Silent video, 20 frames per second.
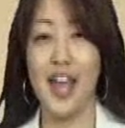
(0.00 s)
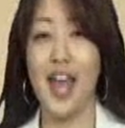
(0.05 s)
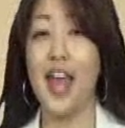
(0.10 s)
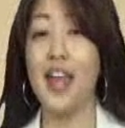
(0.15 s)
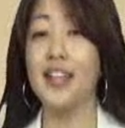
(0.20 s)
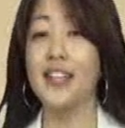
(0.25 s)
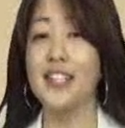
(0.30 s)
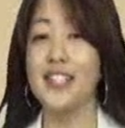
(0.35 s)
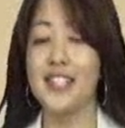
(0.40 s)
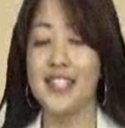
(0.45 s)

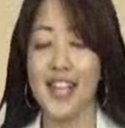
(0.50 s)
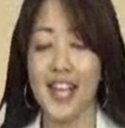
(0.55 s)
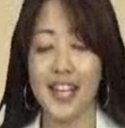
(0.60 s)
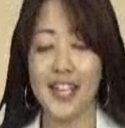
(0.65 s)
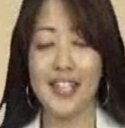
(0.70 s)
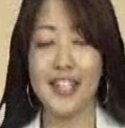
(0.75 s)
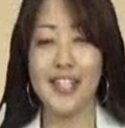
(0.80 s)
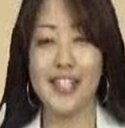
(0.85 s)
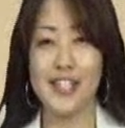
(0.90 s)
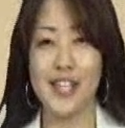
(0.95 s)
And the
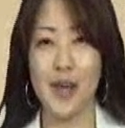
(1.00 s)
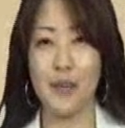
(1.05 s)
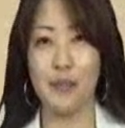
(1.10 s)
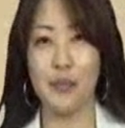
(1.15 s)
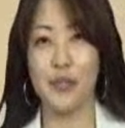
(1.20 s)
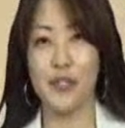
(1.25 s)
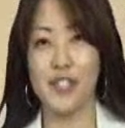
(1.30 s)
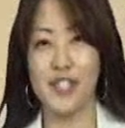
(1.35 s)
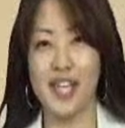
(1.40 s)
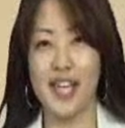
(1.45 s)
second
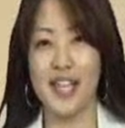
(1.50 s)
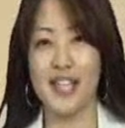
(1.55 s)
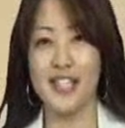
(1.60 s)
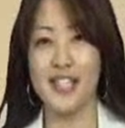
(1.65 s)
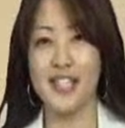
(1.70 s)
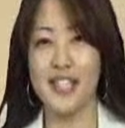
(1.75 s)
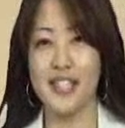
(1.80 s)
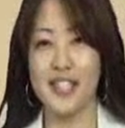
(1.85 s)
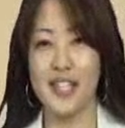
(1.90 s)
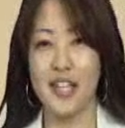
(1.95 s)
example
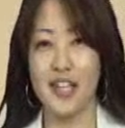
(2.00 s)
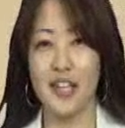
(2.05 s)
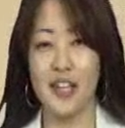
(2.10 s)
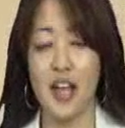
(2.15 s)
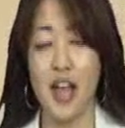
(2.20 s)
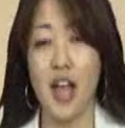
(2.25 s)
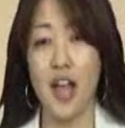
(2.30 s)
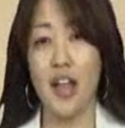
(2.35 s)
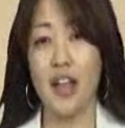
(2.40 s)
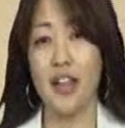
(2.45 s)
says,
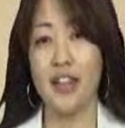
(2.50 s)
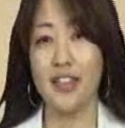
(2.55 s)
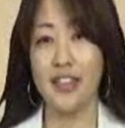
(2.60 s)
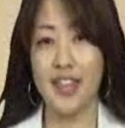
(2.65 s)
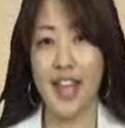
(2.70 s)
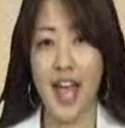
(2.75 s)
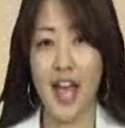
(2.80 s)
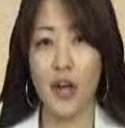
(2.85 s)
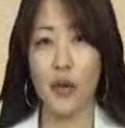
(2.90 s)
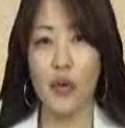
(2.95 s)

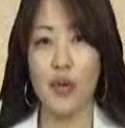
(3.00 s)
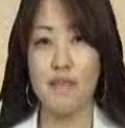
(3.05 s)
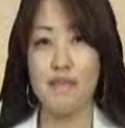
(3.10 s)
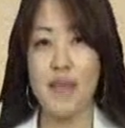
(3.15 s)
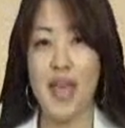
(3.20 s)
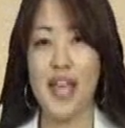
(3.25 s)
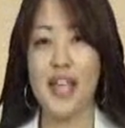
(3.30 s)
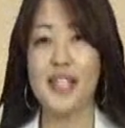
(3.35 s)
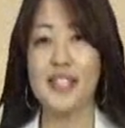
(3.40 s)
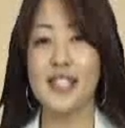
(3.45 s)
now it
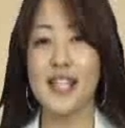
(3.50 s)
makes